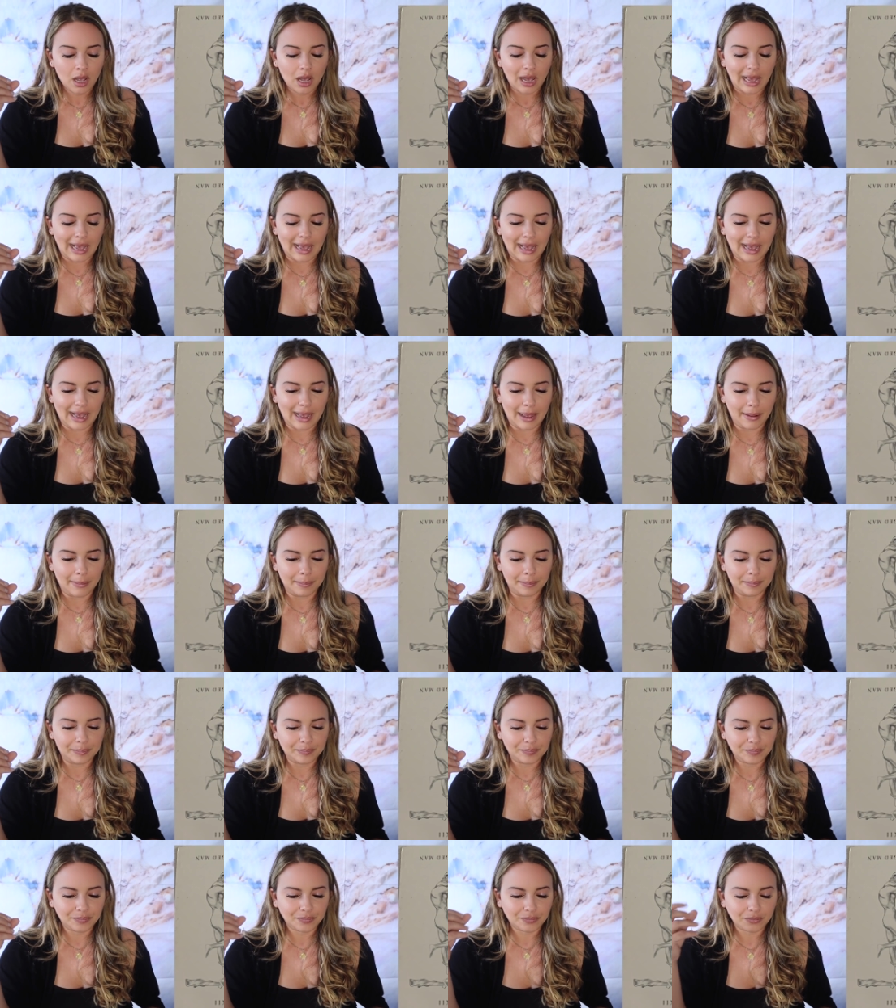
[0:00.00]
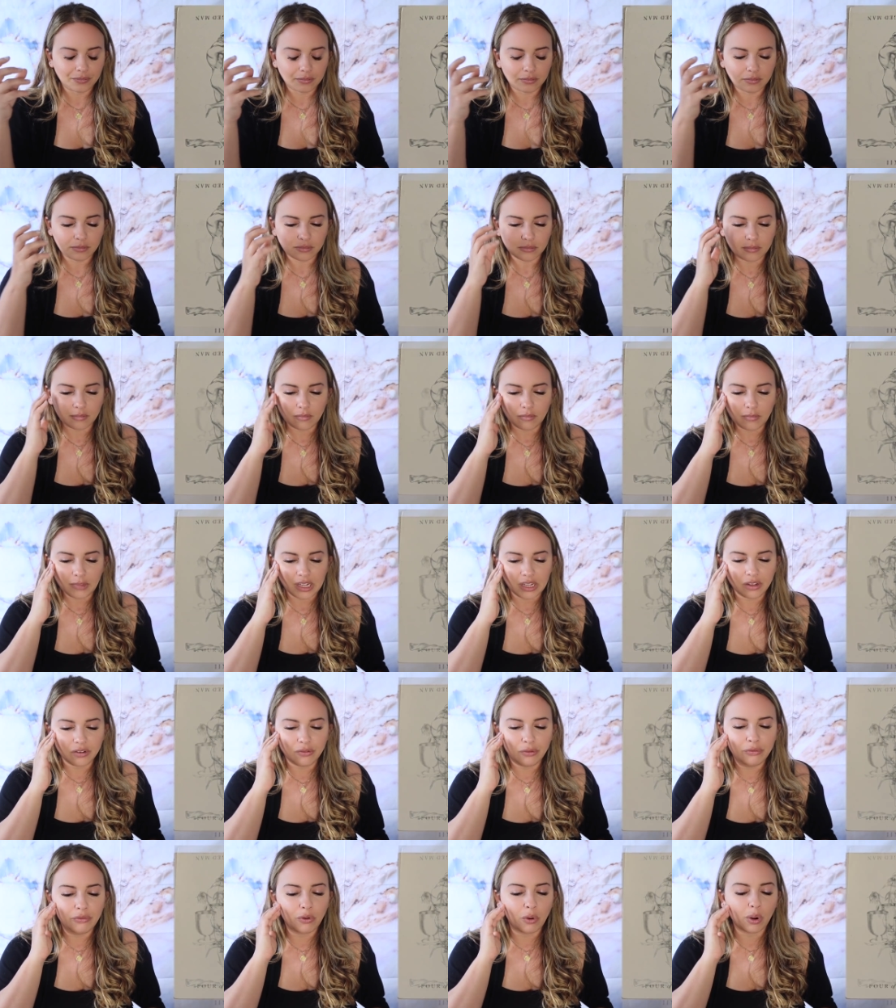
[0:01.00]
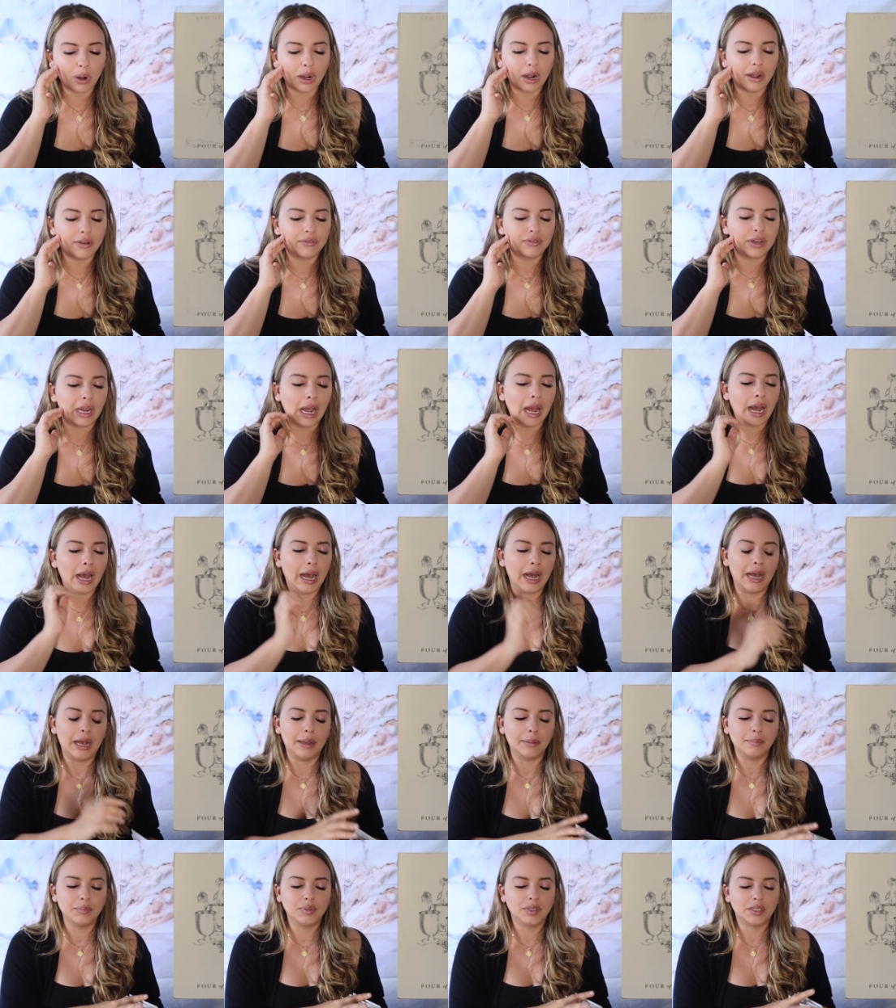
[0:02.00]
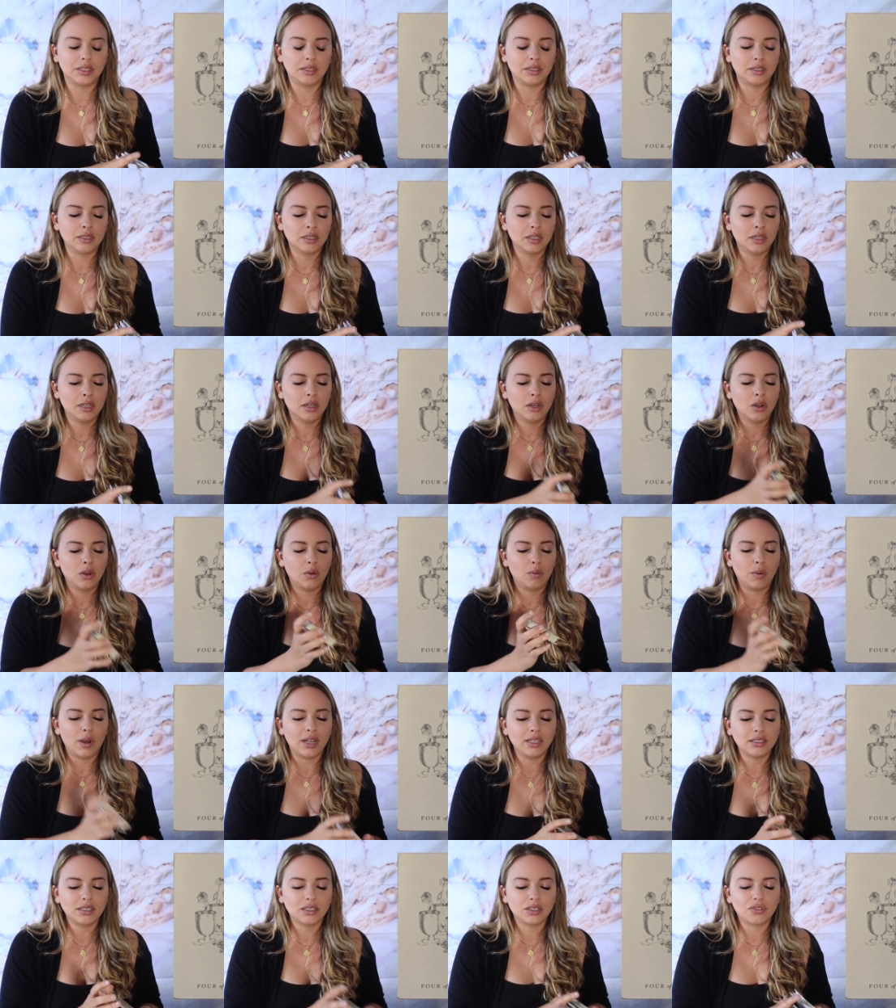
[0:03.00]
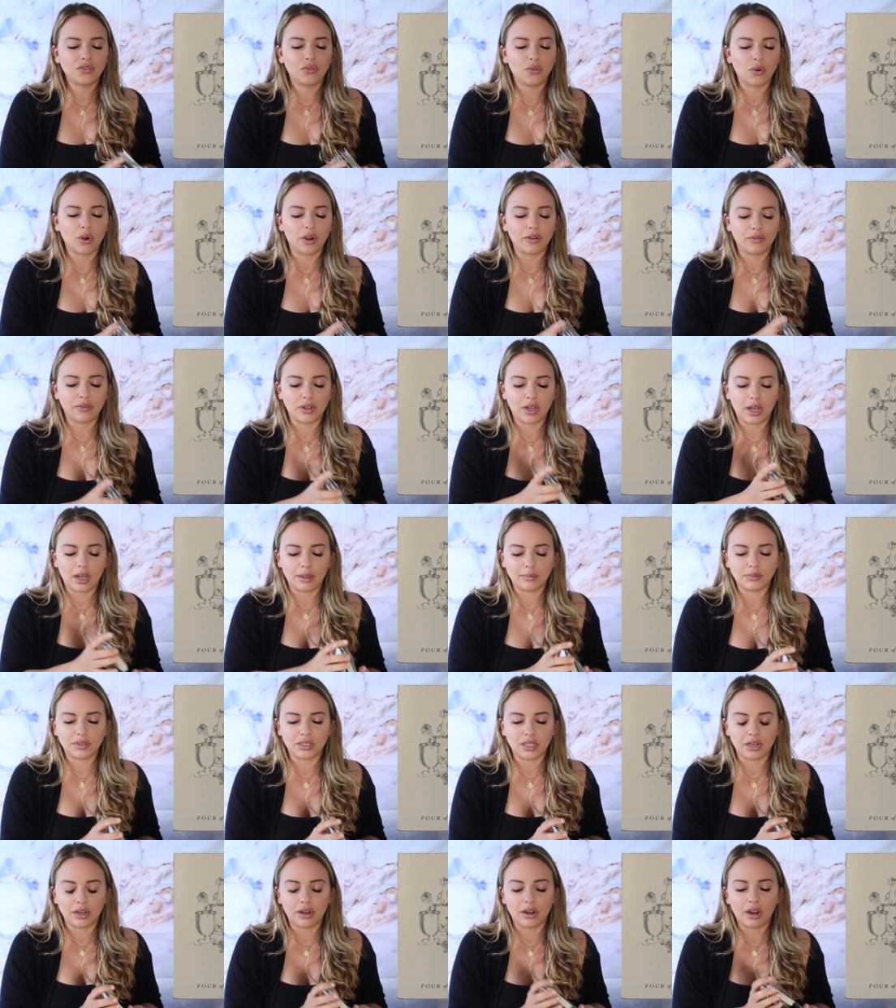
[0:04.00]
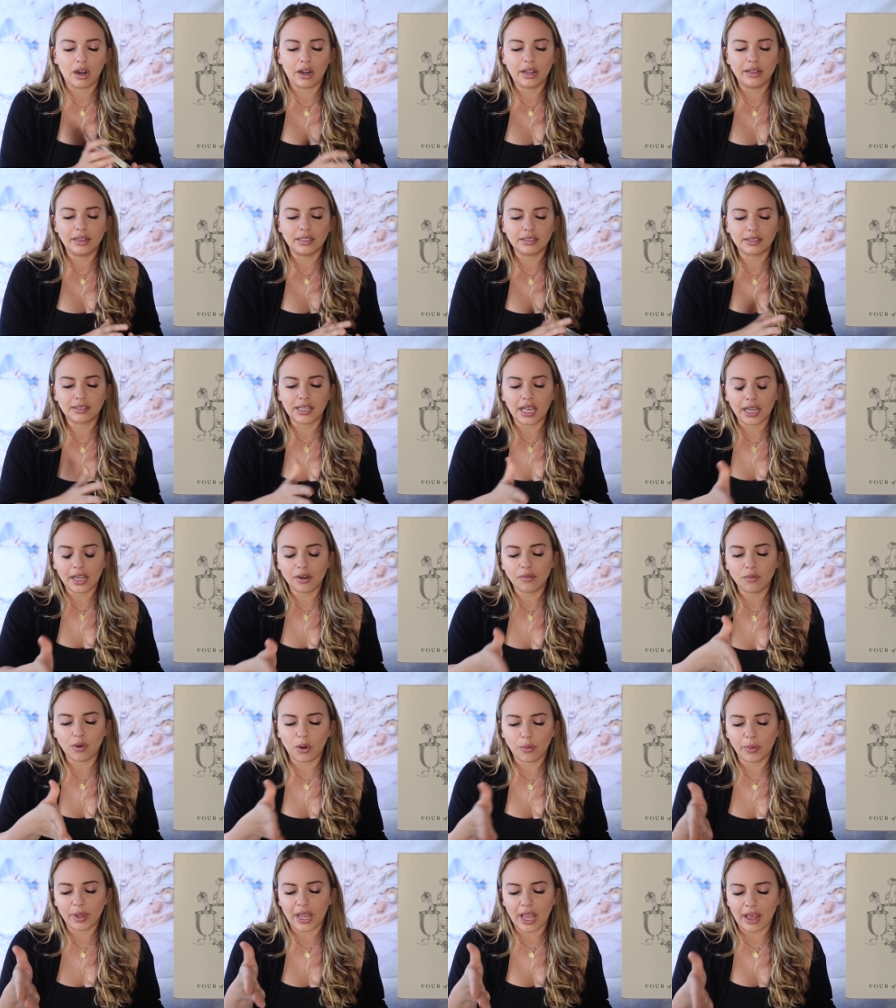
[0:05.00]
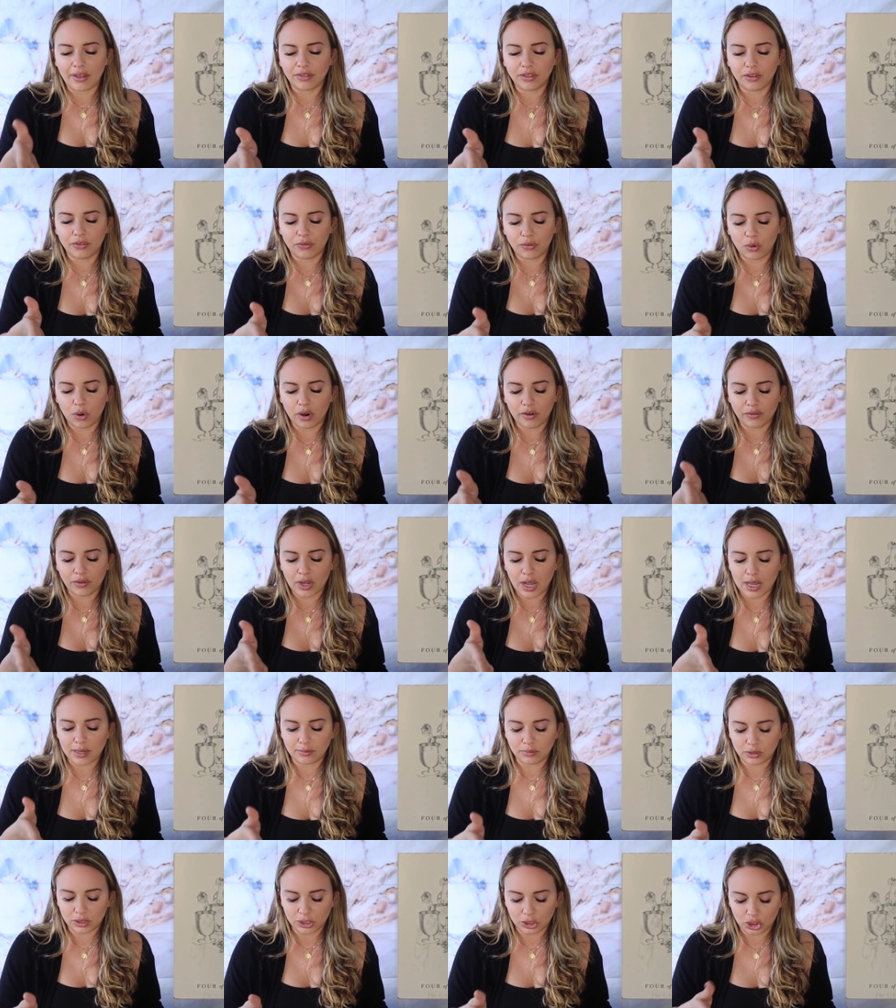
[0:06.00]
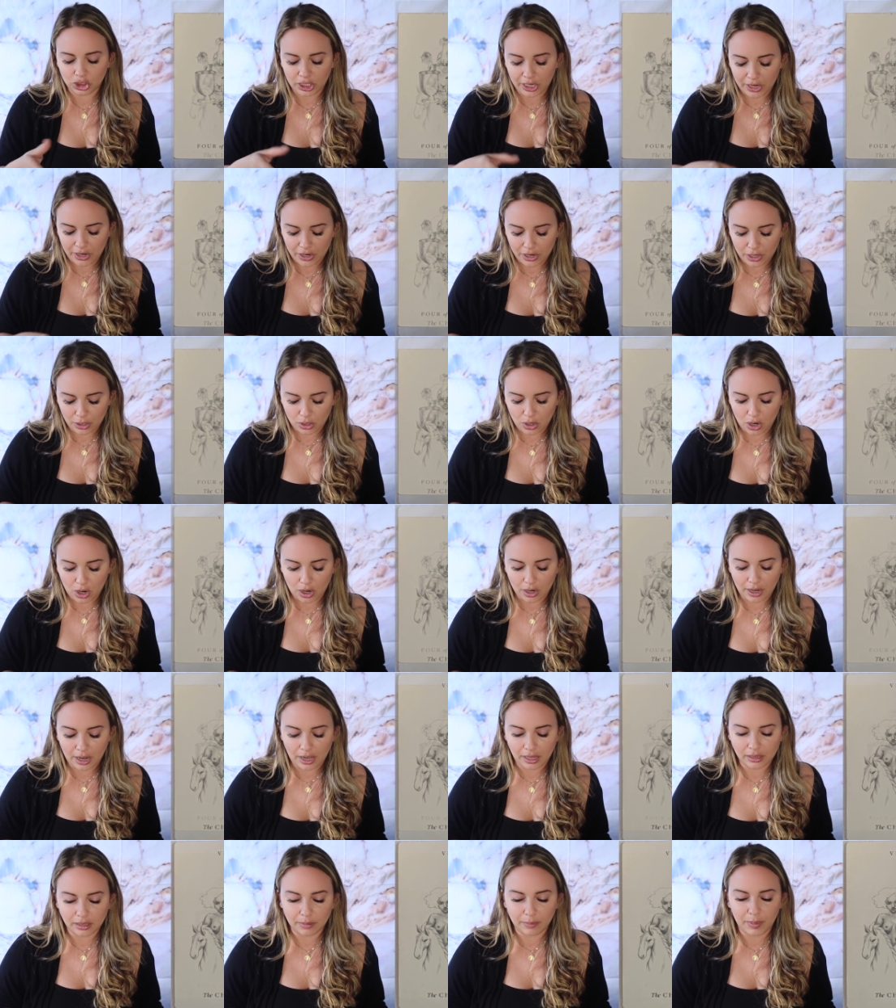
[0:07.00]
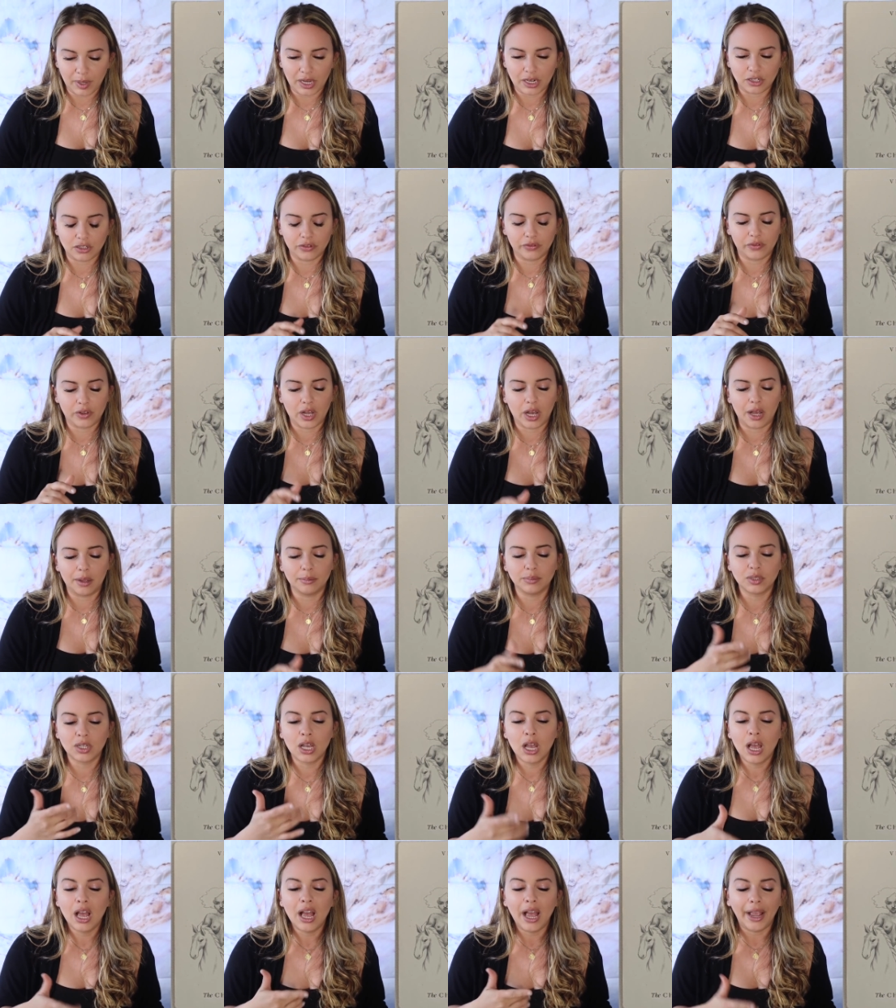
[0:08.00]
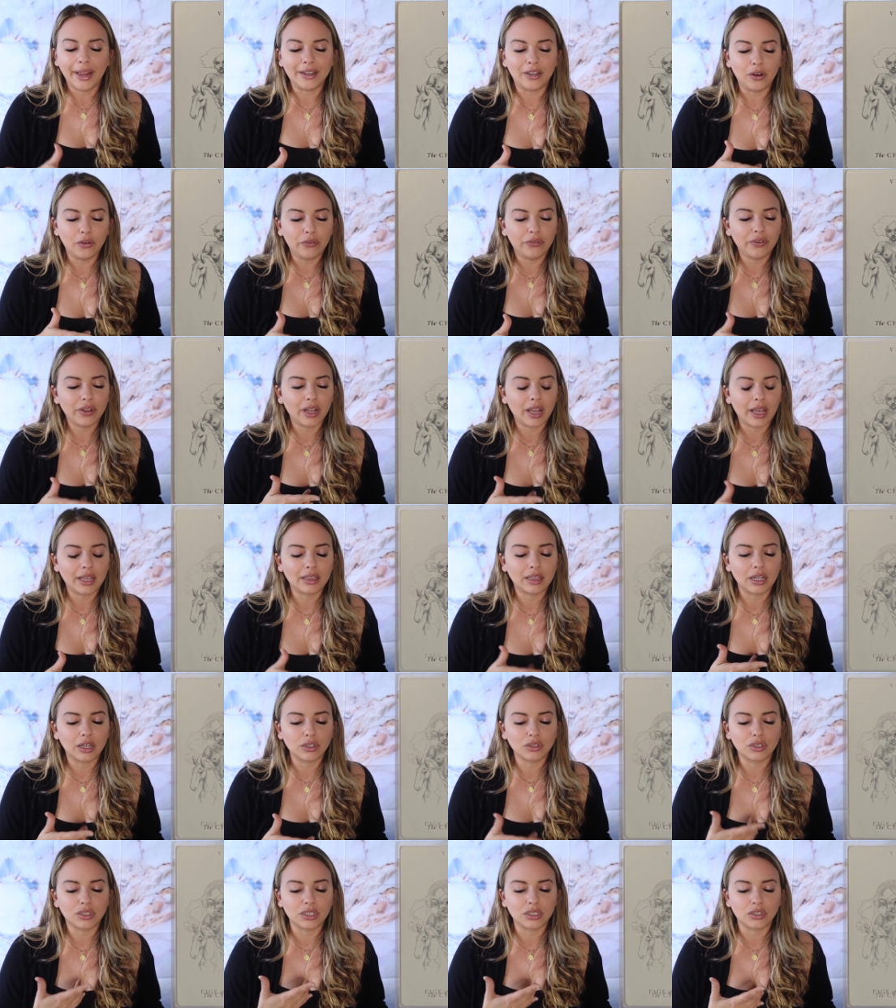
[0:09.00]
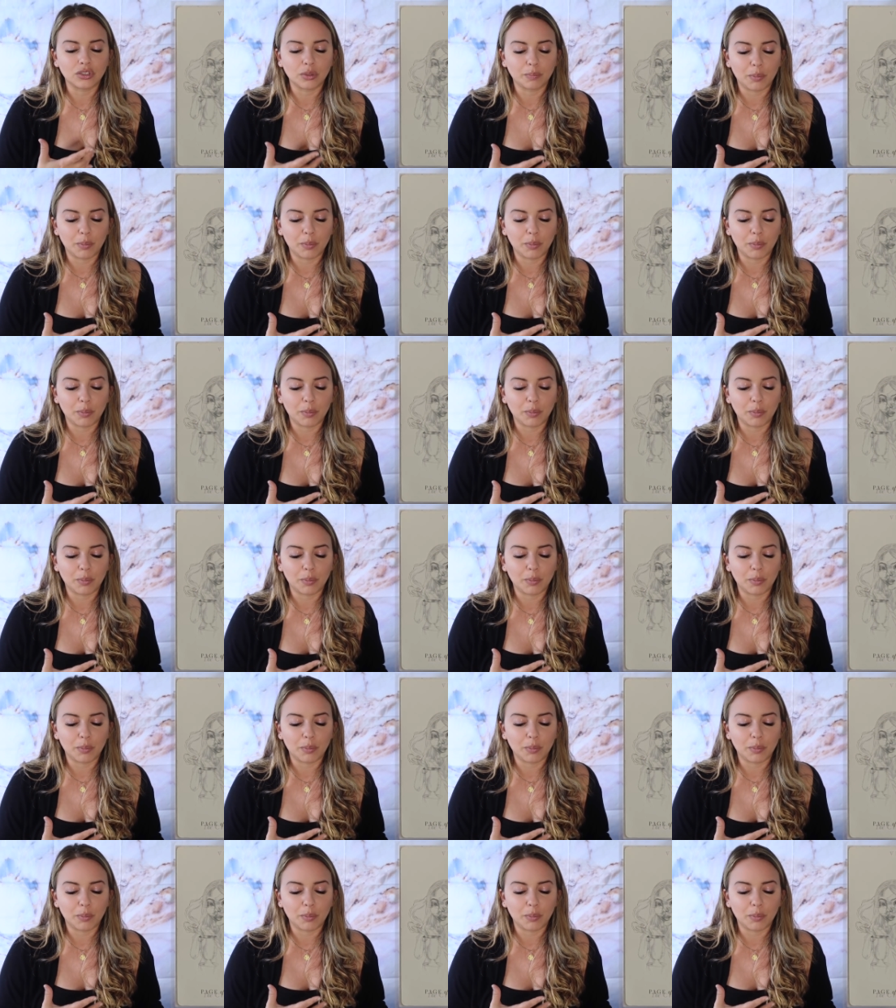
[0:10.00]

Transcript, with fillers: Um, Four of Cups. Why is this Four of Cups here? In the second row, we have the Four of Cups, the Chariot card, and the Page of Cups. I do feel like there's this